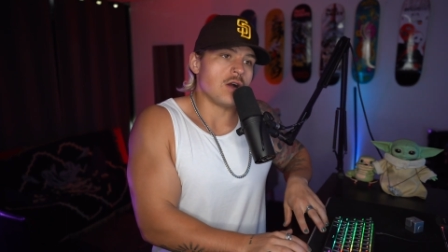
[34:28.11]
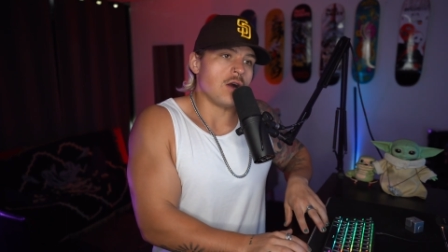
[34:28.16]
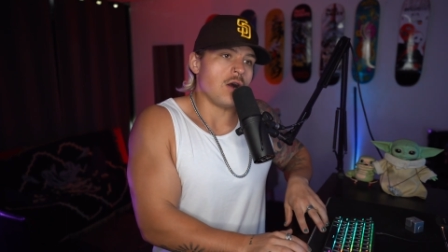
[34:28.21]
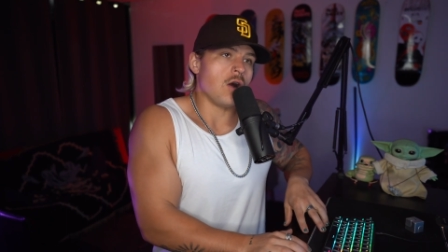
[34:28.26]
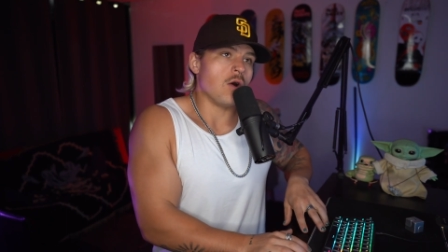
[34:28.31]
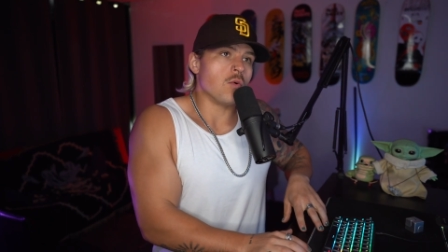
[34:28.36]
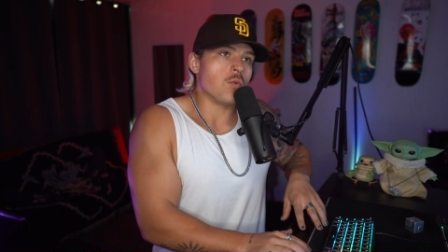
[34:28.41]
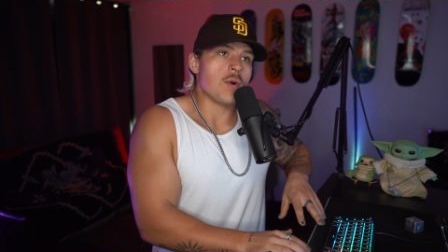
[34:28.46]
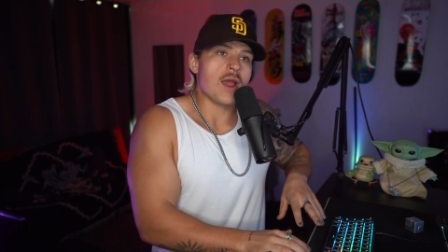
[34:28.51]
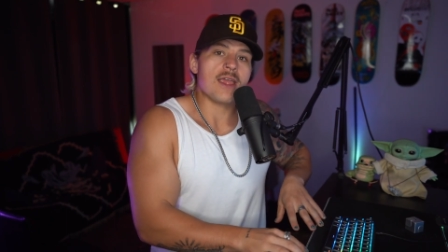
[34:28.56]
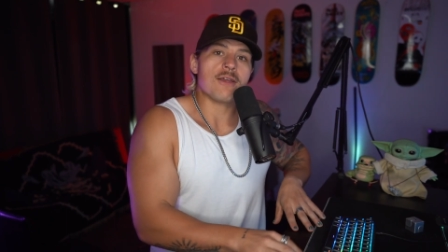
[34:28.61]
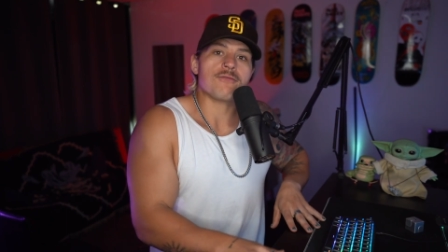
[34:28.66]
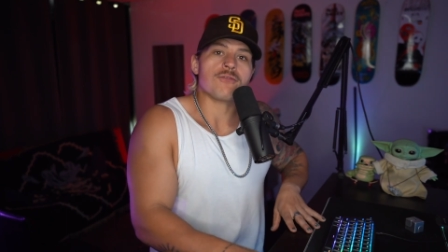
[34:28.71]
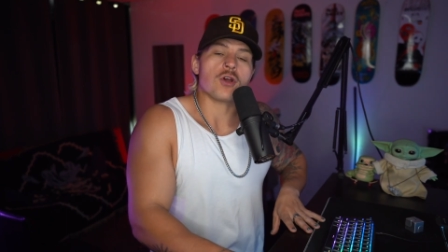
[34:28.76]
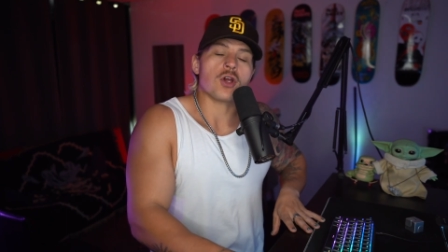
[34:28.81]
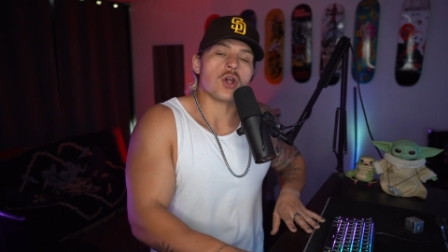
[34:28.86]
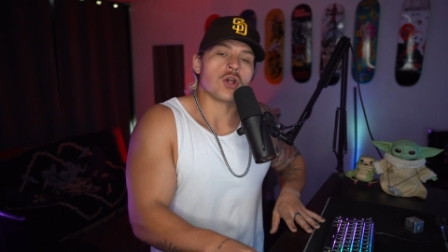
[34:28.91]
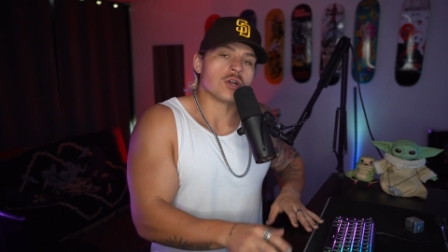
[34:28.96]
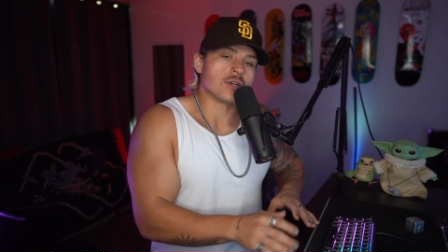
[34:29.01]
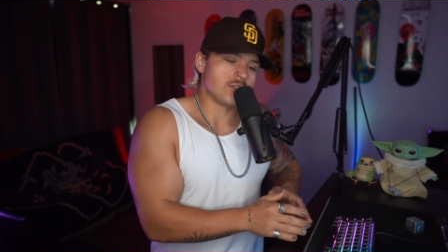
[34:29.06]
a way for
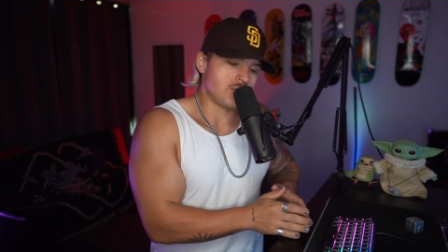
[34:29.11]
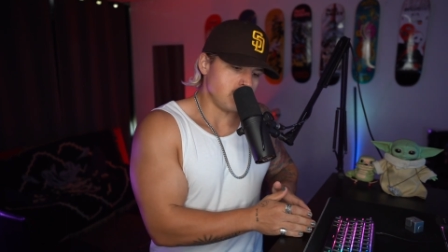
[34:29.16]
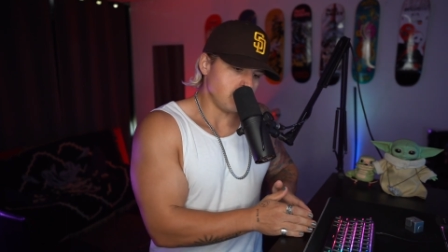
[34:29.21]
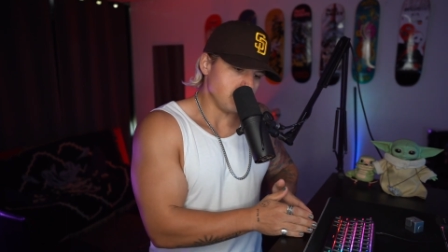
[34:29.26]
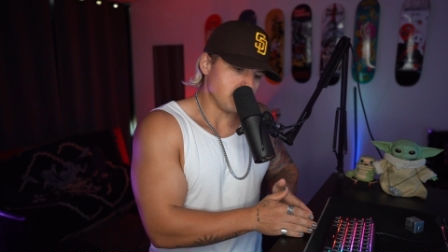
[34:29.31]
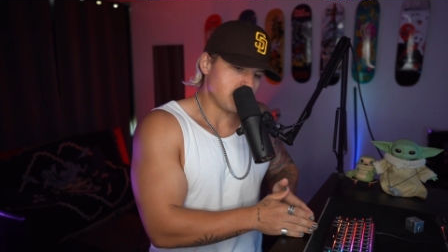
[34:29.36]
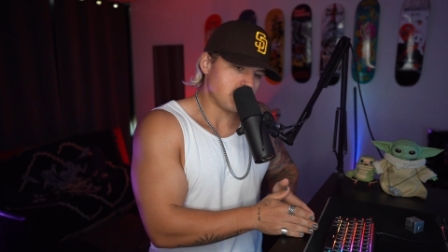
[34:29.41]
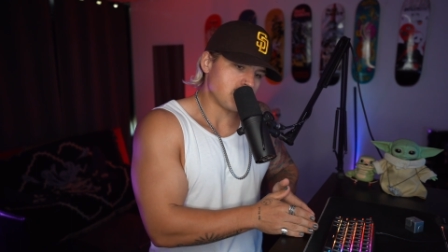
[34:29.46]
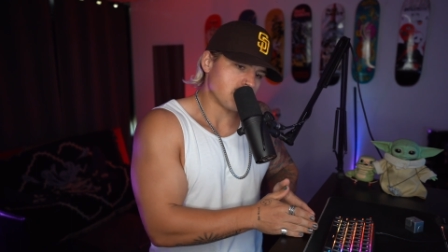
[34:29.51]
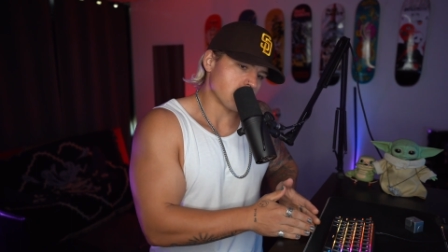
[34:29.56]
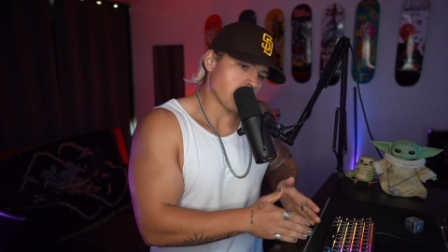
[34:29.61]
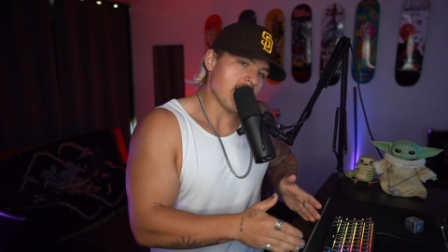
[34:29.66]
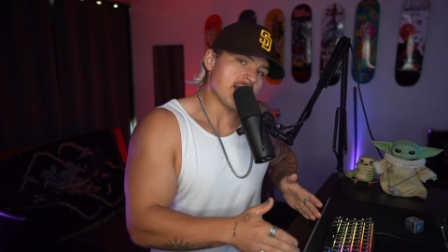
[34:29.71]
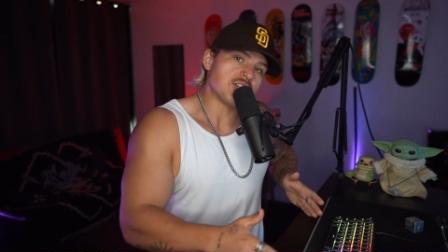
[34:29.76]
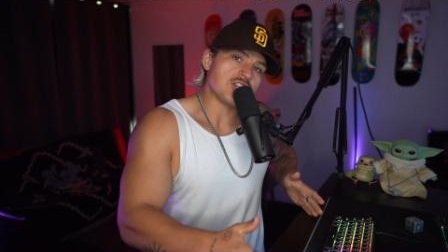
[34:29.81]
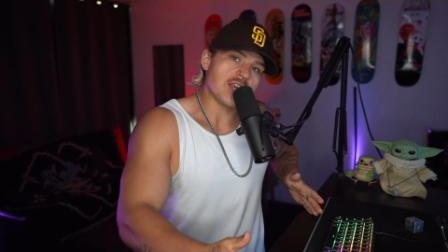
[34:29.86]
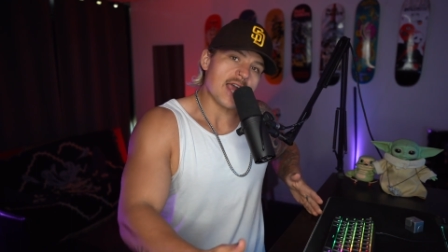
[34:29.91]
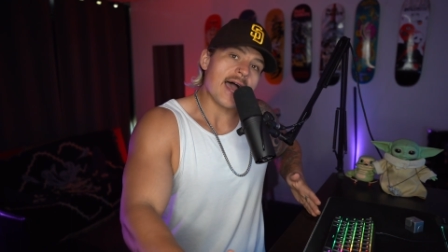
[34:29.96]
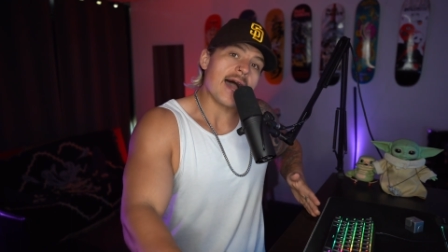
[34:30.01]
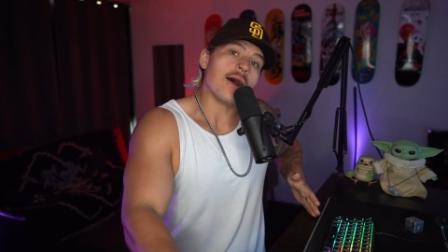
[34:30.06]
her to
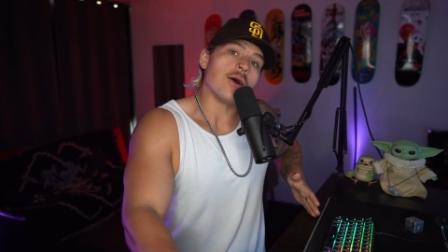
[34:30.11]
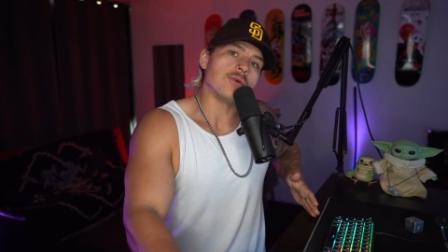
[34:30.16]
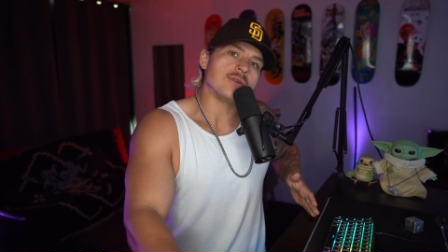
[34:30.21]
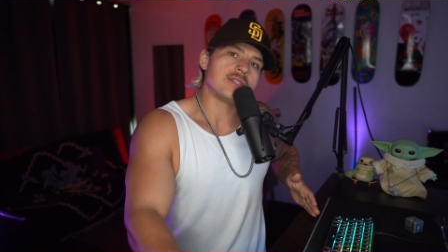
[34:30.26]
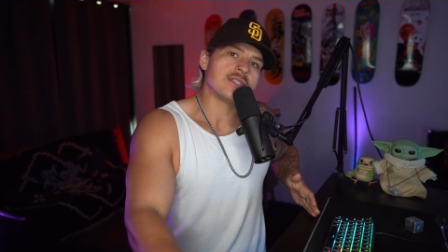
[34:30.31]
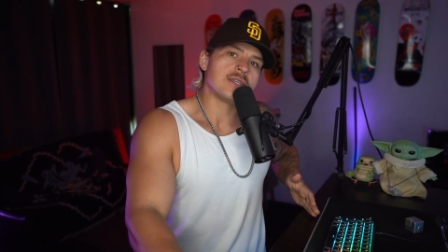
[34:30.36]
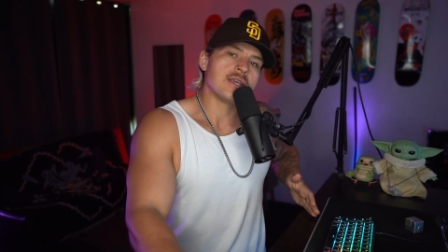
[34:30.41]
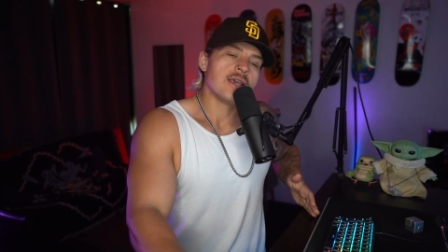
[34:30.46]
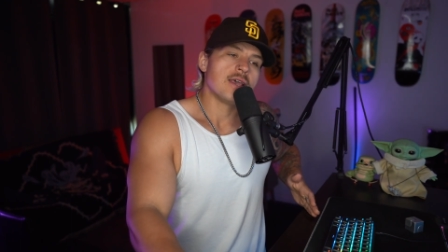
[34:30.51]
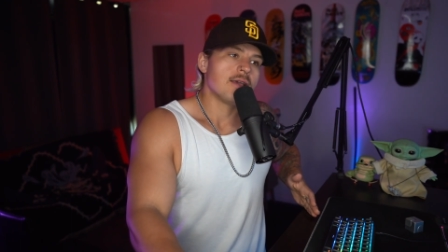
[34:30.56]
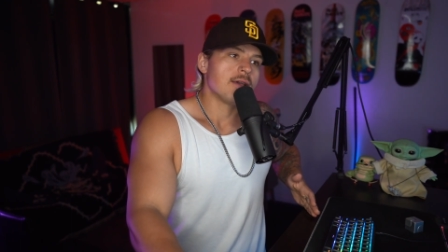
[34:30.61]
stretch out